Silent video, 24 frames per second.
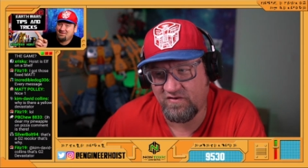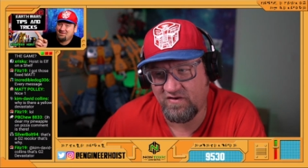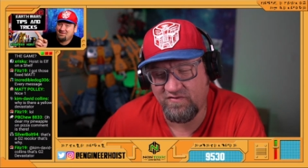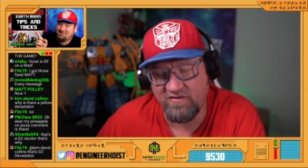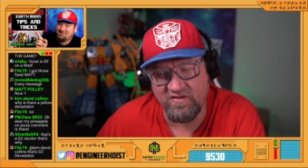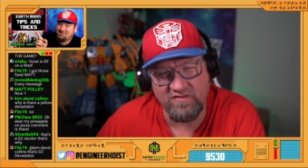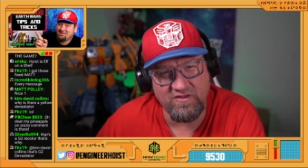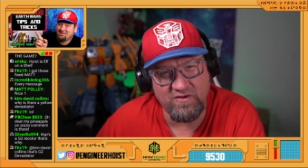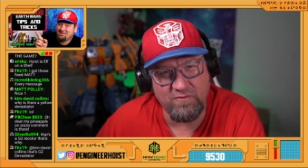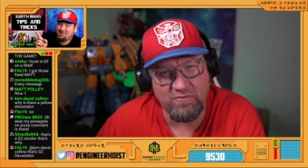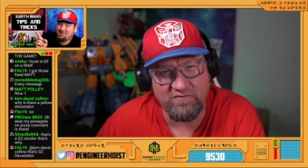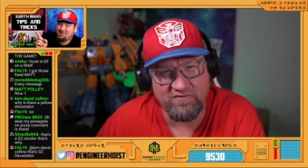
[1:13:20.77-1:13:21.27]
I think
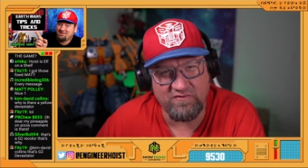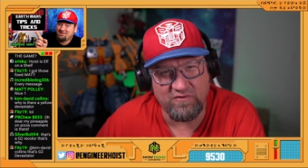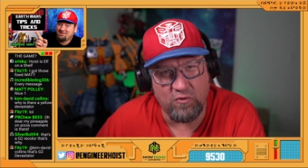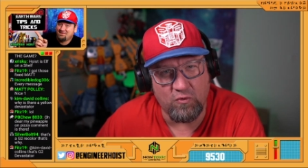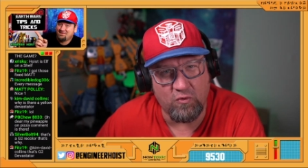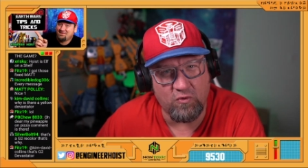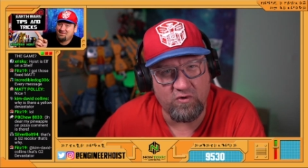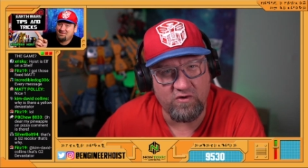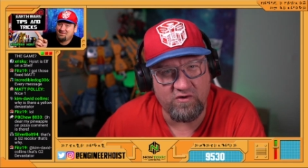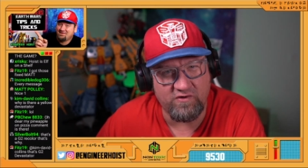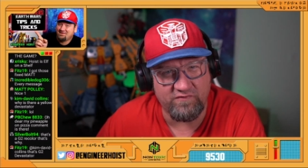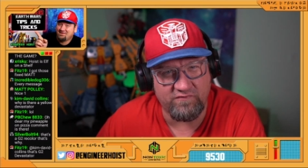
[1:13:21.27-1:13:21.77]
there was an
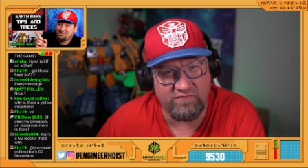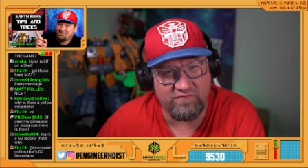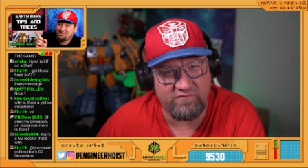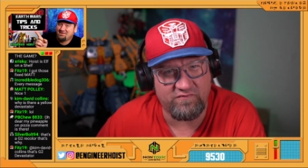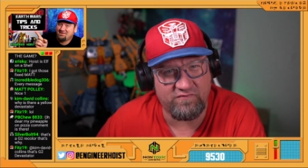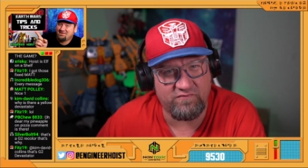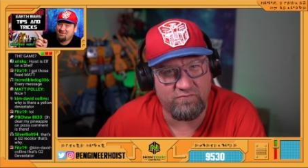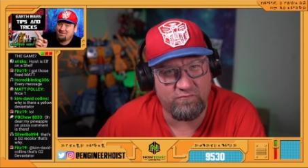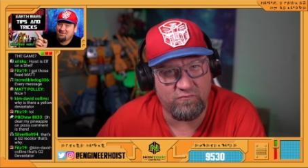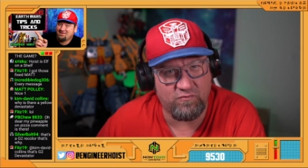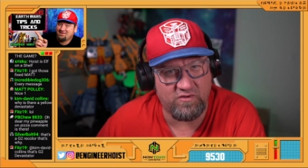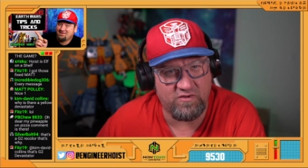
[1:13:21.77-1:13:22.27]
orange
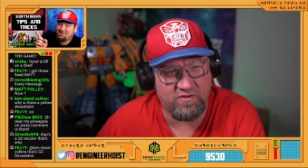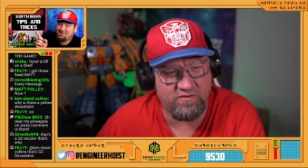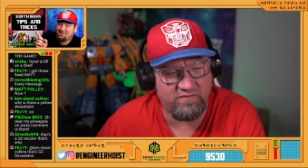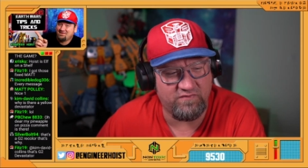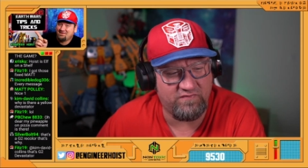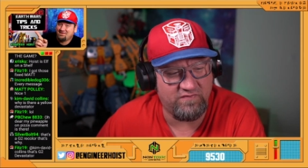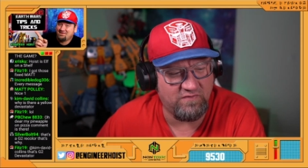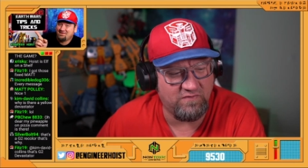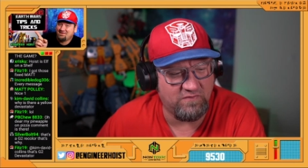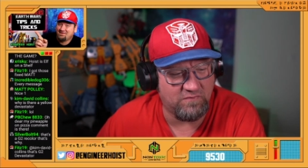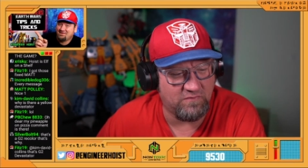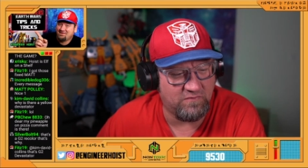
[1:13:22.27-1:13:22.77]
one
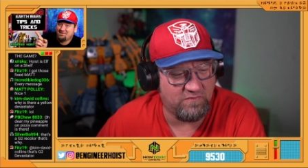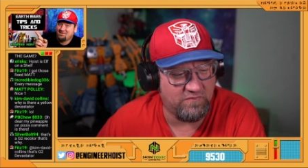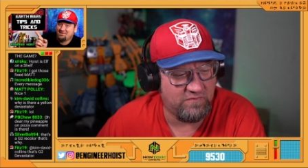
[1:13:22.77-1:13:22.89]
too.